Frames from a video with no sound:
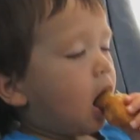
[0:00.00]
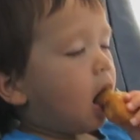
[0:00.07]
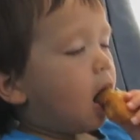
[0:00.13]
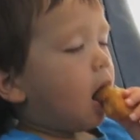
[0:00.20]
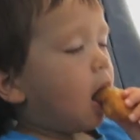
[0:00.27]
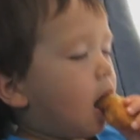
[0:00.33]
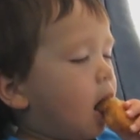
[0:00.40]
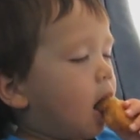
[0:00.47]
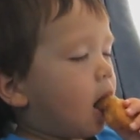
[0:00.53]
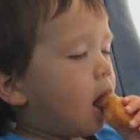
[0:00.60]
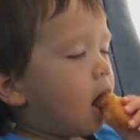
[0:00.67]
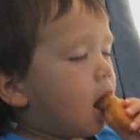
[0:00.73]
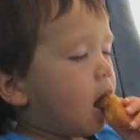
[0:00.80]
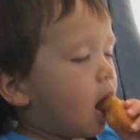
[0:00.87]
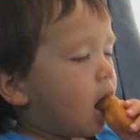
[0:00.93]

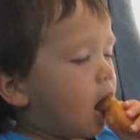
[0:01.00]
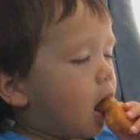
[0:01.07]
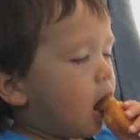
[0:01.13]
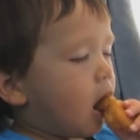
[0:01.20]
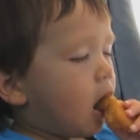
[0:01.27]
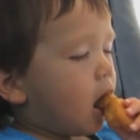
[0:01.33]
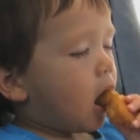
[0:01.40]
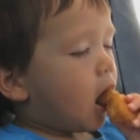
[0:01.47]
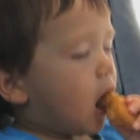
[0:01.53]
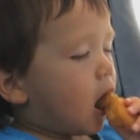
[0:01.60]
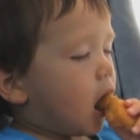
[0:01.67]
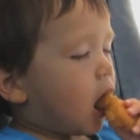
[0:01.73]
[no speech]